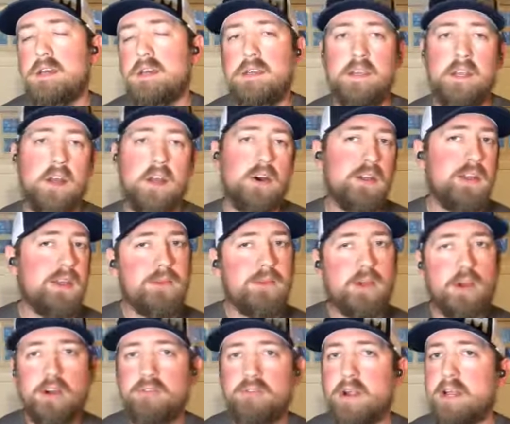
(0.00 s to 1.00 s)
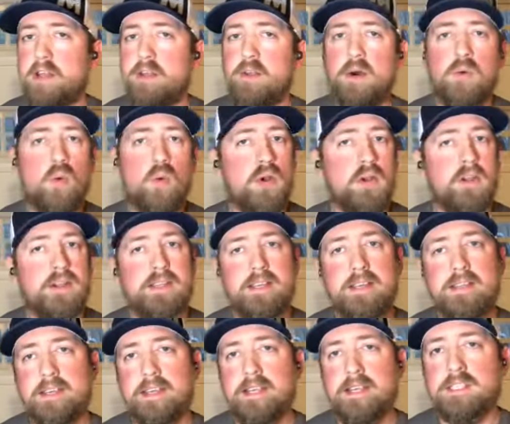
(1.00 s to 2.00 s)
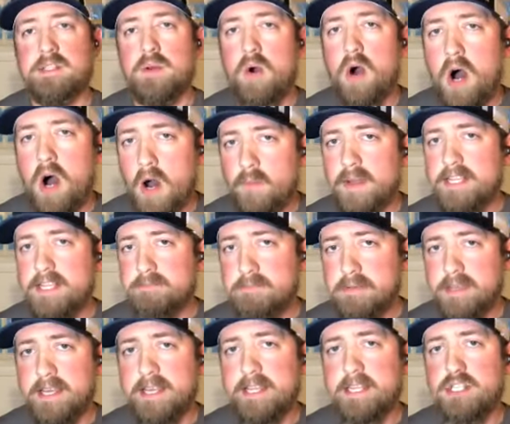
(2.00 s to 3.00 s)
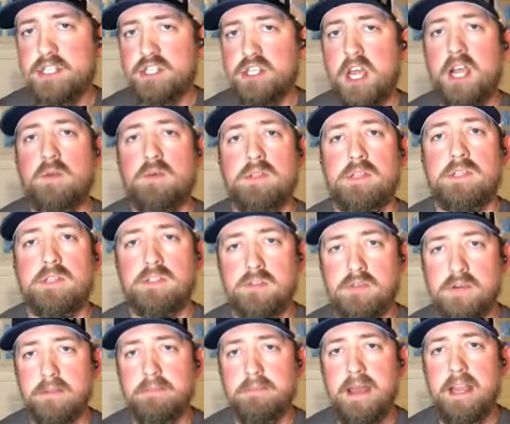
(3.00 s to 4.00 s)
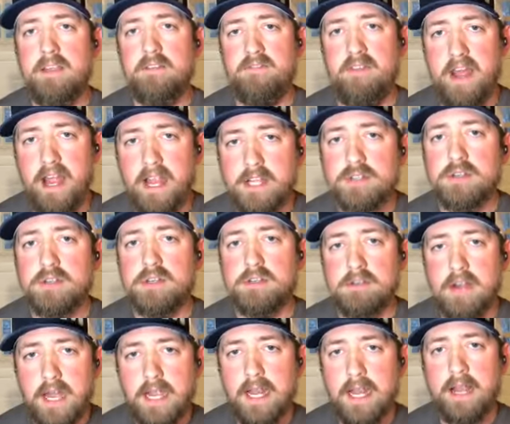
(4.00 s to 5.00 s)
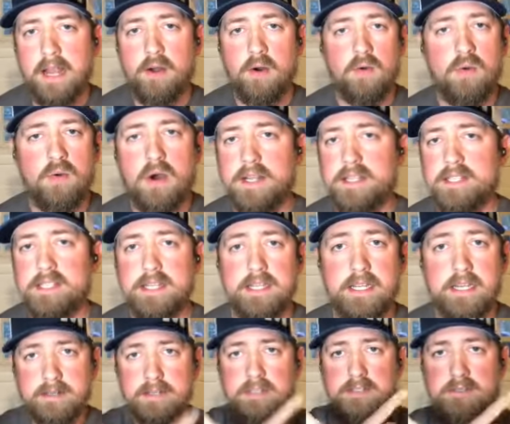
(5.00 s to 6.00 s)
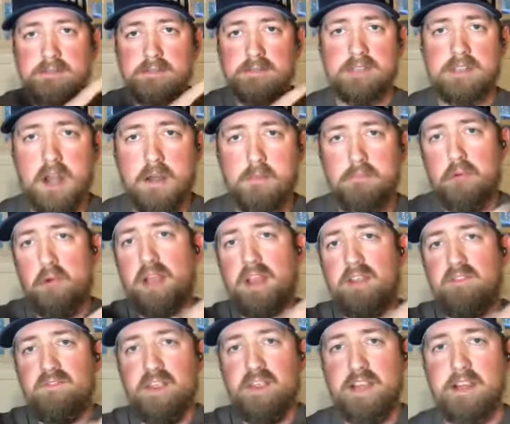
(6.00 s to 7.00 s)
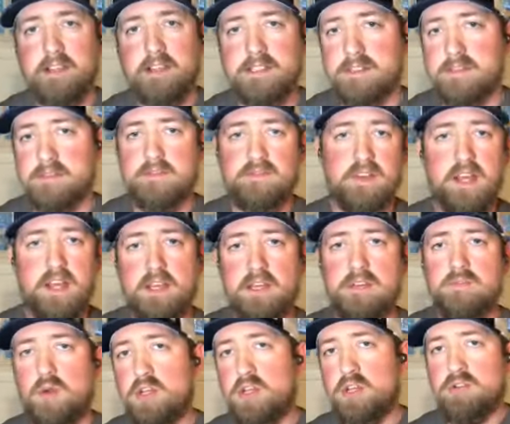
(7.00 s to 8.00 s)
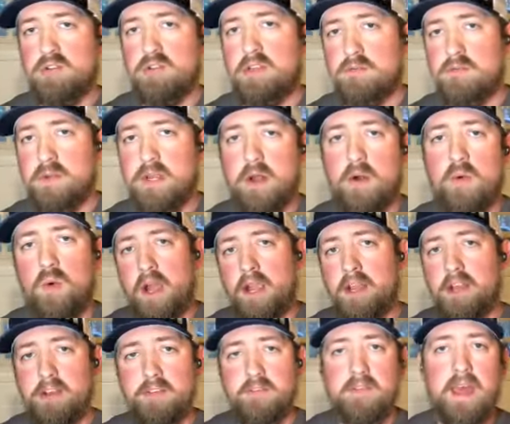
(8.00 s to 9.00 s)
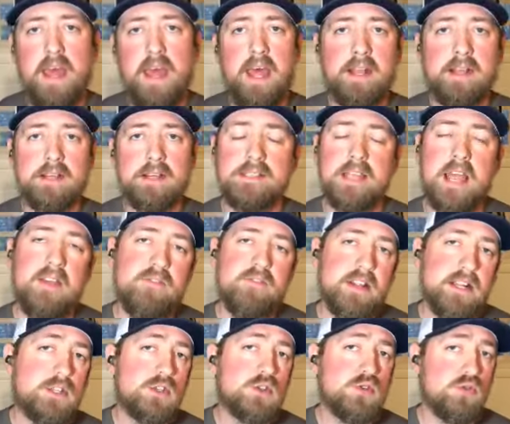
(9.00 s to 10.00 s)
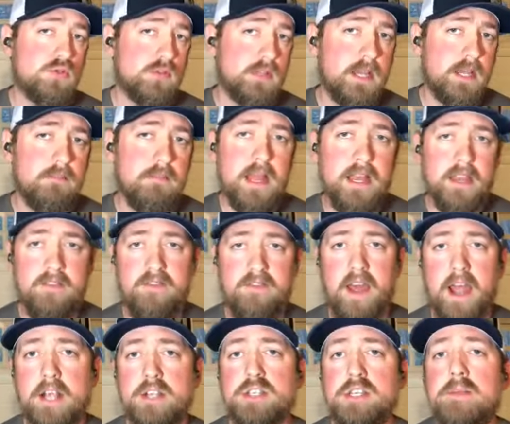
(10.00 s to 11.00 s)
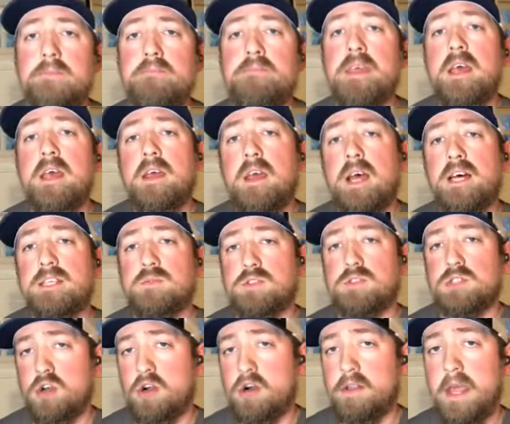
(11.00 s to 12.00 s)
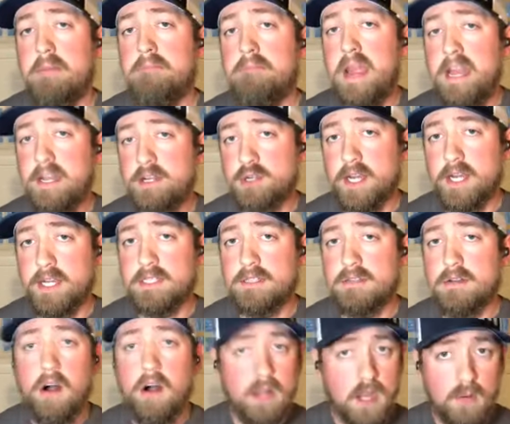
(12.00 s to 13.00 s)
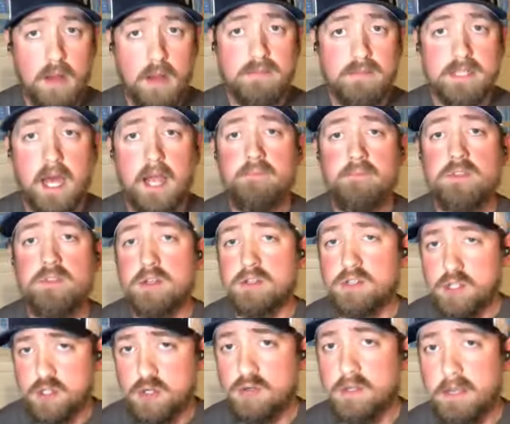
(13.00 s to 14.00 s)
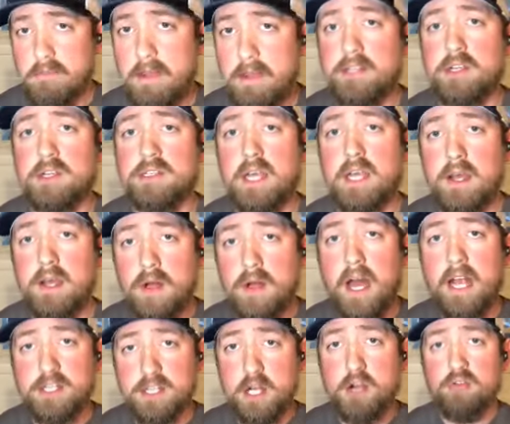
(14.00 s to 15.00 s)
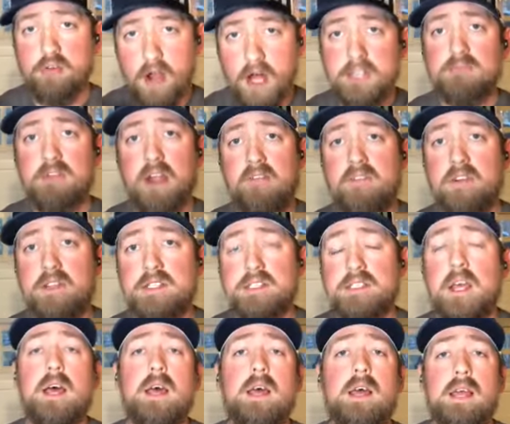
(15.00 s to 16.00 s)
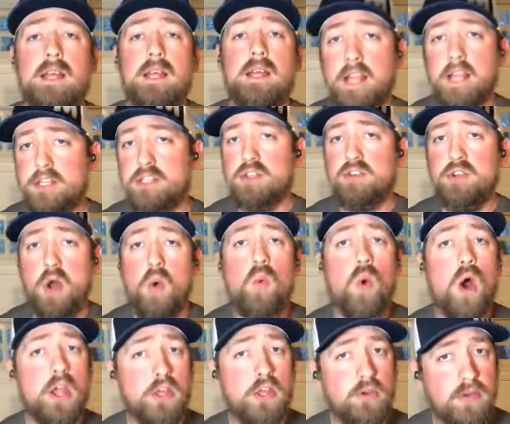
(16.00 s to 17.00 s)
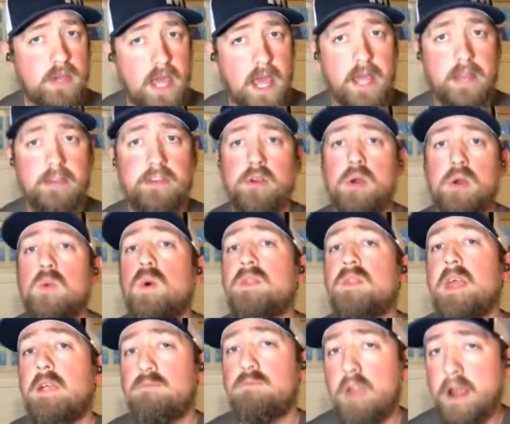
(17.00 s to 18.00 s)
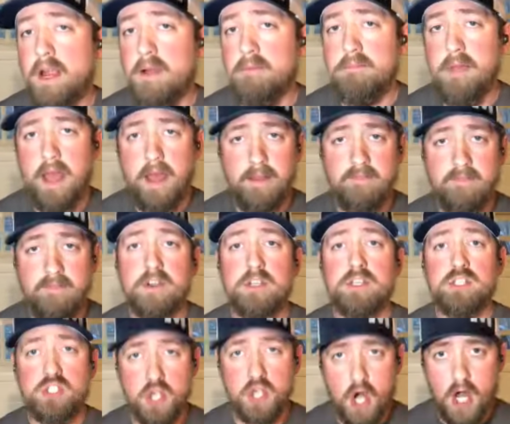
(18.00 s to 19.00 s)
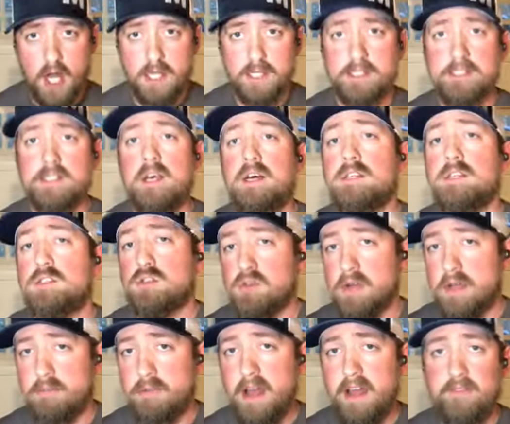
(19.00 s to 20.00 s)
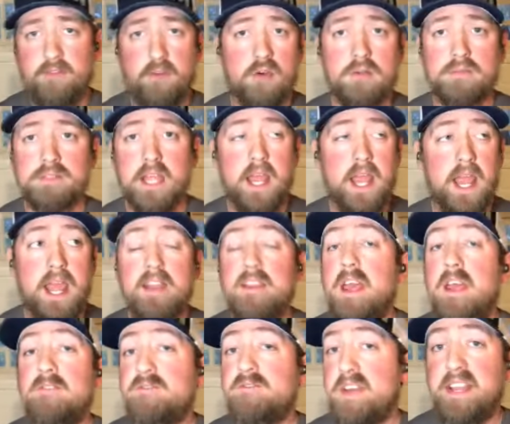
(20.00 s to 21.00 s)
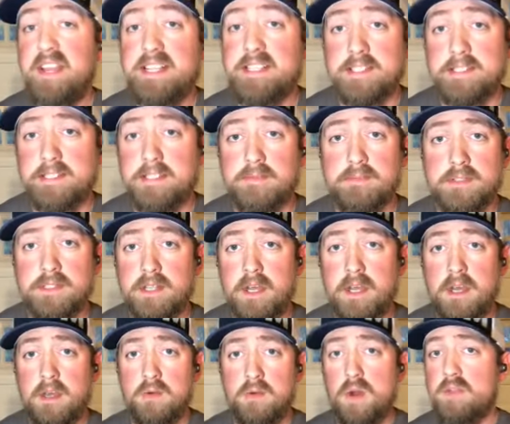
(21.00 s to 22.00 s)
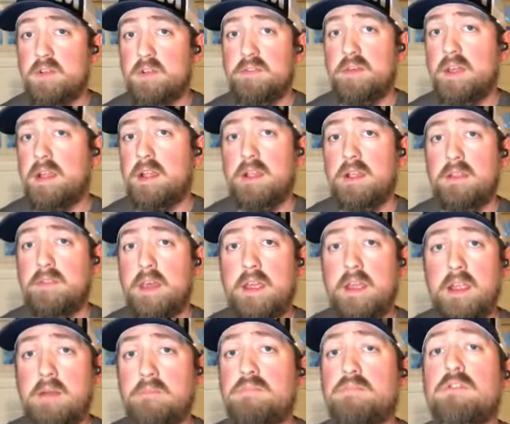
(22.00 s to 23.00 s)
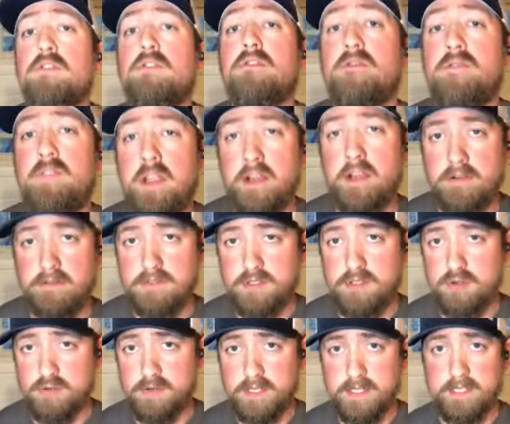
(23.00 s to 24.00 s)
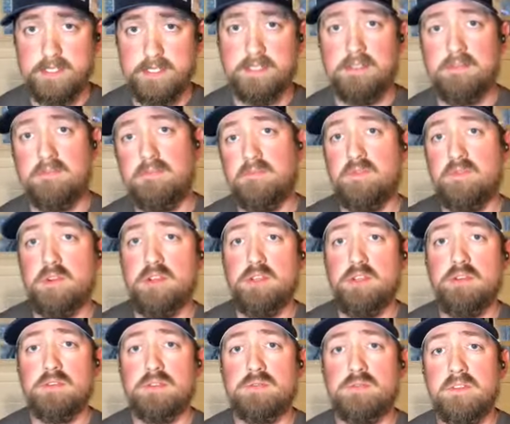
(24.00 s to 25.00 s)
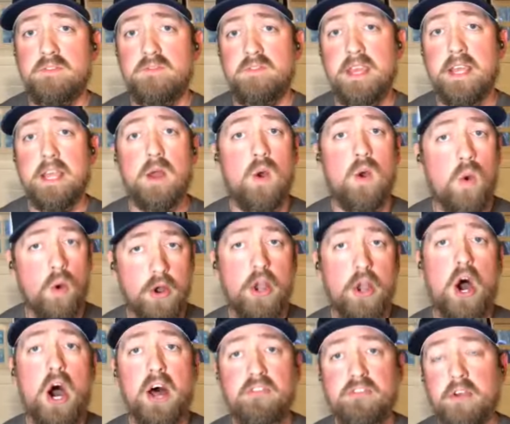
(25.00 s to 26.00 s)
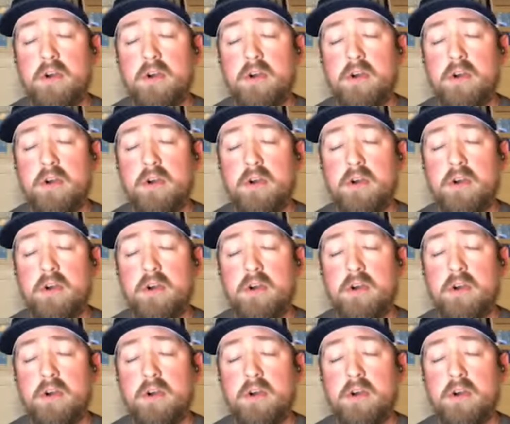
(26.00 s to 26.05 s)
You know, you could run into a warranty thing, so always please check with the tooling manufacturer, right? I don't want to sit there and start pointing fingers of, well, we don't want you to do that, because every tooling manufacturer has what's called a matrix on their website. So it's a tooling matrix. It will actually cross-reference and let you know what you can do and what they recommend for jaws, tooling platforms, and fitting systems, whether they approve their tooling system for use with Viega or not.